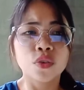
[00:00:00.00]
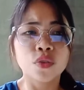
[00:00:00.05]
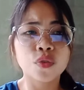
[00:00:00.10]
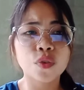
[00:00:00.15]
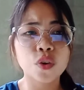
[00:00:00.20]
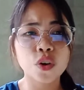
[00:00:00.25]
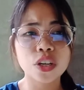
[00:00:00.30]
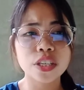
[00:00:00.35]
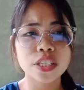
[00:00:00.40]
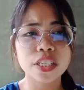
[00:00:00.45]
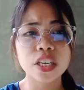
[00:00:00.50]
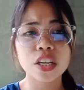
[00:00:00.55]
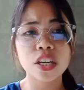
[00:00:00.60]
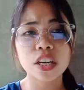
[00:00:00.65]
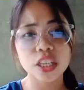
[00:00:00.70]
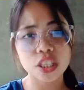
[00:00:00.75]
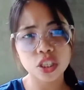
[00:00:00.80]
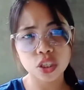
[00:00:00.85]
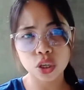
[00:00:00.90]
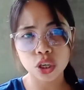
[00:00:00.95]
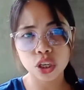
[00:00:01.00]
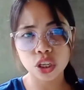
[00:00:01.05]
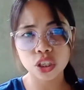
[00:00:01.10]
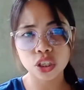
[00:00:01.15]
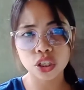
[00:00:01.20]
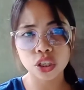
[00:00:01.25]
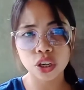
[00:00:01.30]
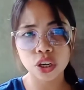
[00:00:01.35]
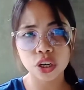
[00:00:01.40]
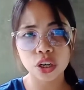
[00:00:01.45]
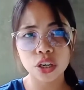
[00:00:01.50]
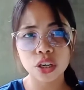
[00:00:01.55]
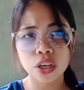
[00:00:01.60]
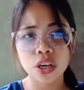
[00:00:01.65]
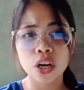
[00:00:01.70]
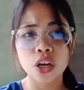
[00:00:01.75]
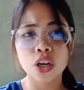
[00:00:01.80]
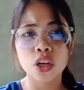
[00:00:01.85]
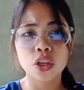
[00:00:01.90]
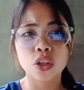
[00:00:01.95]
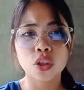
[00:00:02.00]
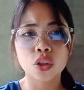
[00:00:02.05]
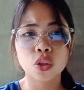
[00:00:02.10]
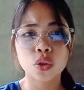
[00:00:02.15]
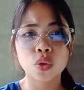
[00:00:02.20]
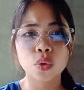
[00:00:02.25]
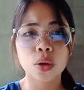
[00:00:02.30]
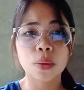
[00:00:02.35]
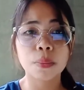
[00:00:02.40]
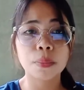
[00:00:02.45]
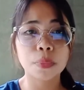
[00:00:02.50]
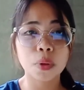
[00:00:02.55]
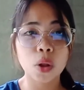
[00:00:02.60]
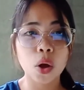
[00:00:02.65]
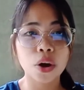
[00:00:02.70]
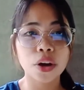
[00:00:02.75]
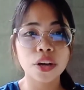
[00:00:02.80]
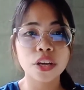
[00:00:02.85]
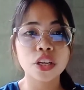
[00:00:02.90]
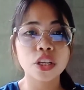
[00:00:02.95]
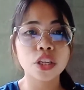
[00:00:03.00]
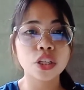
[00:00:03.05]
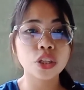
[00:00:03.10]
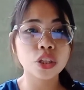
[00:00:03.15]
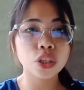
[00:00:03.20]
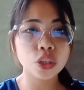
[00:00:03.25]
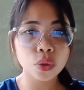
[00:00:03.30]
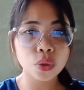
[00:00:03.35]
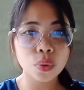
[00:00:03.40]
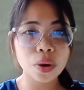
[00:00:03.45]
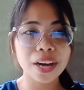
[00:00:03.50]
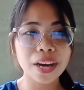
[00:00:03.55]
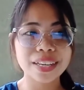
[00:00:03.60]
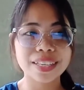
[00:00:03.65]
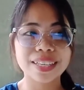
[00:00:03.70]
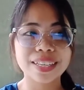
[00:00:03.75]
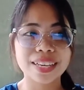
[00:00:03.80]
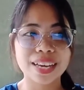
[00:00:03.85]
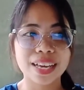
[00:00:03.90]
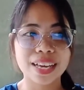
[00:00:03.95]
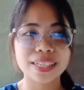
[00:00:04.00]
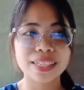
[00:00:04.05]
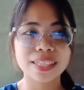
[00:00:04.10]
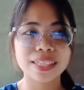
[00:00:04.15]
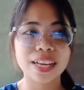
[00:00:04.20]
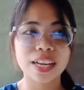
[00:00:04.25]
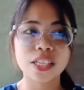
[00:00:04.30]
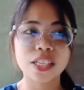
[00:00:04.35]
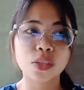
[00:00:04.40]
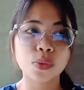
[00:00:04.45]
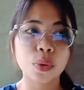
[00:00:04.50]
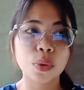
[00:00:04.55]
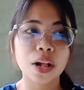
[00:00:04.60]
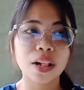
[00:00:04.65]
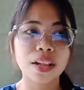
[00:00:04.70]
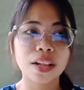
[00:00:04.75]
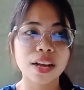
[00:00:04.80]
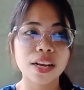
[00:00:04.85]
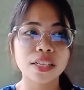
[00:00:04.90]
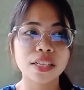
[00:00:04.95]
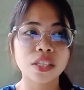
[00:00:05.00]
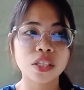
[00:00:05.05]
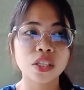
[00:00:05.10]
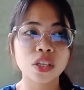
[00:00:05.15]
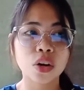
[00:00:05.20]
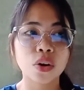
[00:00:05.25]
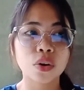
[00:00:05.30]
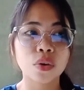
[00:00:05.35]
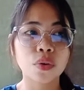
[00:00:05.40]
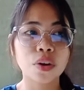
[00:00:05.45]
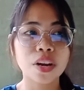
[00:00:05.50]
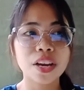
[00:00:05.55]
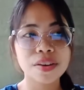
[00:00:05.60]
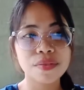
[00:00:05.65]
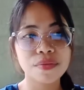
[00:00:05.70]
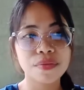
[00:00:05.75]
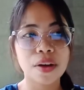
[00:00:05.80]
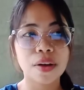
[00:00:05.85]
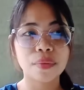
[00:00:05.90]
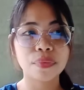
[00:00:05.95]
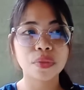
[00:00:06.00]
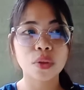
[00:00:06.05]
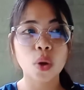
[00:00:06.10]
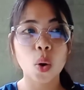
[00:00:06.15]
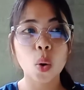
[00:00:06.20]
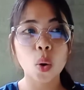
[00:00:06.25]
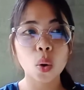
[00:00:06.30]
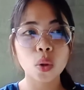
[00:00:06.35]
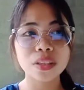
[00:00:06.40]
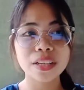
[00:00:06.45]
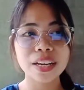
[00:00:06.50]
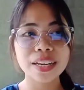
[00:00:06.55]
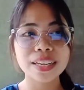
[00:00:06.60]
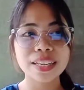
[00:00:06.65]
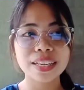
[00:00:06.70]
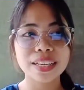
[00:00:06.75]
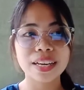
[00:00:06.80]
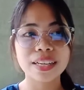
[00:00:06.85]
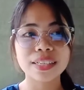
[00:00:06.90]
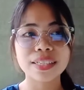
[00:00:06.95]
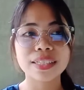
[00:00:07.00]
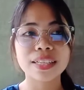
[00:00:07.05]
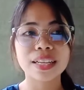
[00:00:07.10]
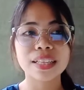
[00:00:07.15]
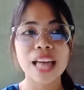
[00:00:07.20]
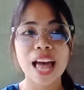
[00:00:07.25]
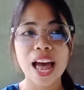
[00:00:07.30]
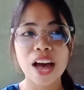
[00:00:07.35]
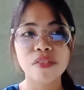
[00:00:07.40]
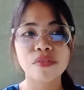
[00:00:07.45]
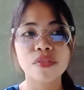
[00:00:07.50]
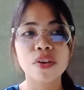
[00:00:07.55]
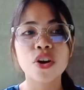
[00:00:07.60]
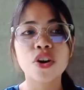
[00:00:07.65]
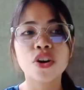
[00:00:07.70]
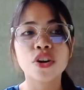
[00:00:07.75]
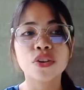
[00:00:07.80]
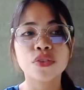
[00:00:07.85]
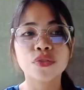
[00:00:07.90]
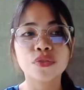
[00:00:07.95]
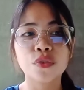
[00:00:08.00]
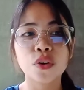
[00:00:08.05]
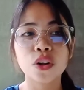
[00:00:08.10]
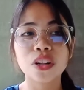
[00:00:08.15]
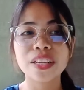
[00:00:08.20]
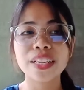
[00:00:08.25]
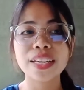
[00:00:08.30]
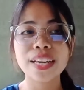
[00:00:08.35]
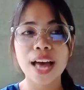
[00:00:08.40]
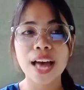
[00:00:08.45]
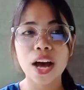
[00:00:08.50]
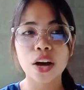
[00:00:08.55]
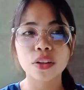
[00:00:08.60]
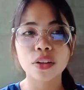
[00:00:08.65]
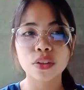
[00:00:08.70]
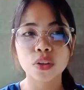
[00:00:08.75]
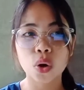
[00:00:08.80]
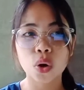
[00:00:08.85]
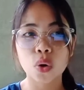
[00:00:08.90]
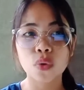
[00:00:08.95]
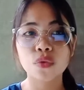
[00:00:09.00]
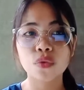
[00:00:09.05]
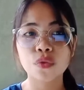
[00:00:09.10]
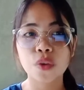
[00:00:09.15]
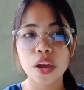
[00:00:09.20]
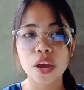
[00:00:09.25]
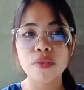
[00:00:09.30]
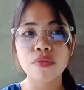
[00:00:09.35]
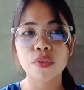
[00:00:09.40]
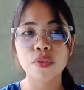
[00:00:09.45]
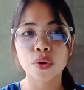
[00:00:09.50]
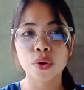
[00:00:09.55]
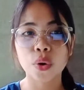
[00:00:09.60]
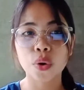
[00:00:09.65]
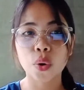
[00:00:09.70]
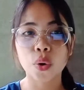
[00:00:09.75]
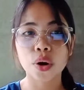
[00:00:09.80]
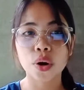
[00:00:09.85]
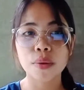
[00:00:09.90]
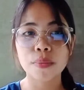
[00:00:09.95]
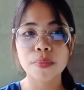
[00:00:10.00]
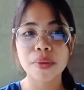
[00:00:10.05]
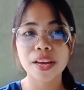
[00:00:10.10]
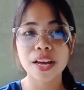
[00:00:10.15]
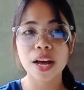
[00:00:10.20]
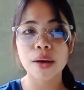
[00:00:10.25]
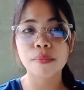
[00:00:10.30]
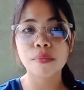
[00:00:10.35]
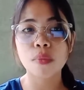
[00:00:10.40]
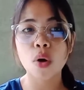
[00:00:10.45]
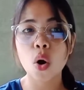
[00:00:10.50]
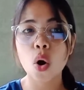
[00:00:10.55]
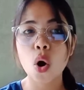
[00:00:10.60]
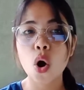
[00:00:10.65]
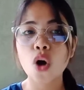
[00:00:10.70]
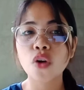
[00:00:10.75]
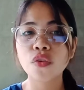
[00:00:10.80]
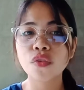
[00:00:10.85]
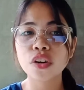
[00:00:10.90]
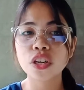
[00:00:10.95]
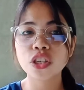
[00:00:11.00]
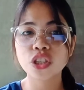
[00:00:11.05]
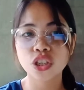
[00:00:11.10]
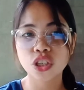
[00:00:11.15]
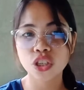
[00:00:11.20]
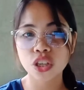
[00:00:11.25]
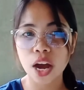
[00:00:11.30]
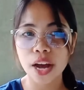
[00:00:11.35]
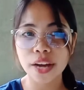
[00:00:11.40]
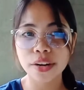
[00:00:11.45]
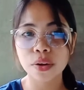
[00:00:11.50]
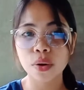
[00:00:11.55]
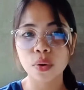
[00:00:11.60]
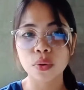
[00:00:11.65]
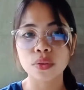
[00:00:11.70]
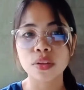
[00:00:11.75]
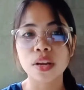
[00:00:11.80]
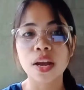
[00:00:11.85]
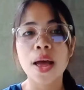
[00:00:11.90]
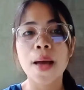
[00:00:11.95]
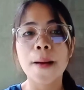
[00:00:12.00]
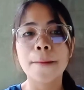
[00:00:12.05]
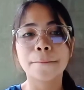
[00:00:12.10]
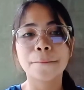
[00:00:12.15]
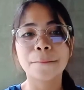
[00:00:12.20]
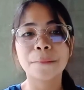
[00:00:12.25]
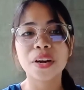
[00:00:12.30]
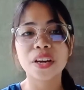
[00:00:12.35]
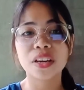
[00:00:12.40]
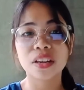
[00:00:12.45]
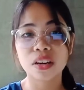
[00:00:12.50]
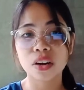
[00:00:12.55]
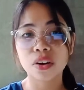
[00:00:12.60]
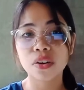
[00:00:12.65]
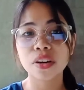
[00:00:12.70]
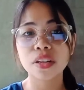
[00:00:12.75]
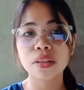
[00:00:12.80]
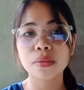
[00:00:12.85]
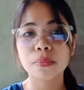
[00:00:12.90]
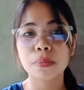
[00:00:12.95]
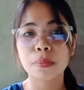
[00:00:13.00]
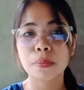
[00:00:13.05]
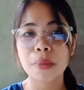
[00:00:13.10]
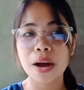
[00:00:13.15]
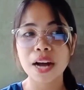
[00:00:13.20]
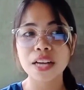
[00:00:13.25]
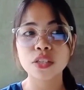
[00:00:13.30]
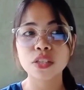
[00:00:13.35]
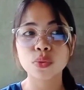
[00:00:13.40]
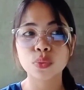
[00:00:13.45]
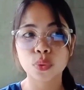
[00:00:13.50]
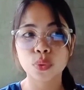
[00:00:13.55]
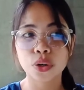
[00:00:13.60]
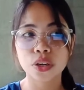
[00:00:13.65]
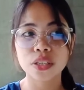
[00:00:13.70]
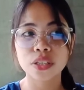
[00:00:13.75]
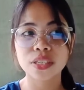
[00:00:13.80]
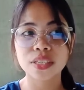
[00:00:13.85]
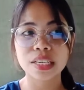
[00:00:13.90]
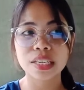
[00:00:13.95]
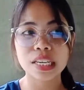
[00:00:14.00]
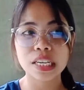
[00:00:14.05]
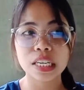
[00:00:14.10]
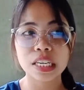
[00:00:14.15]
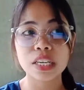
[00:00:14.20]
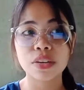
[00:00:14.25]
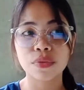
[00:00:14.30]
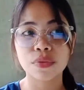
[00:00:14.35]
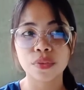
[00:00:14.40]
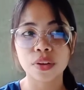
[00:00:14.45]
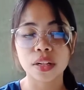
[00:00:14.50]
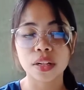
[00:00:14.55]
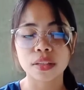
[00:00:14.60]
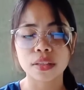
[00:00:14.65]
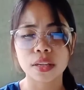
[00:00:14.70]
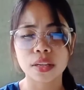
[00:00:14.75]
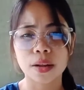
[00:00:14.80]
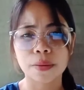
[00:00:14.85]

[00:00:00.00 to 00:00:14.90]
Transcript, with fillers: forcing researcher to employ new ideas as well as reinvent old ideas that have fallen out of favor or become overshadowed by current buzzwords in the field.